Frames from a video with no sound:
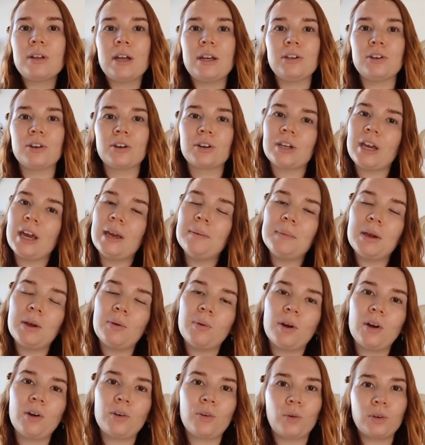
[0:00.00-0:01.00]
in your gaming
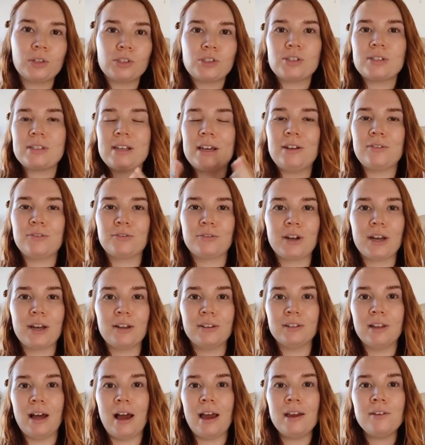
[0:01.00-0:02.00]
world, or just in
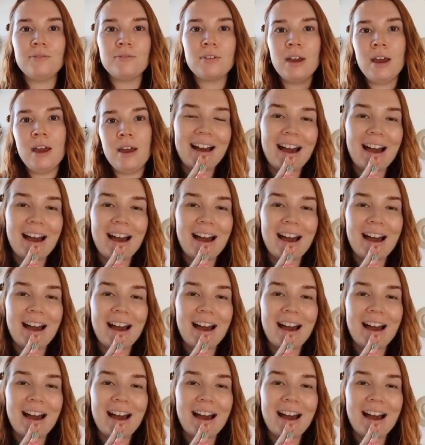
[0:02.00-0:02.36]
real life.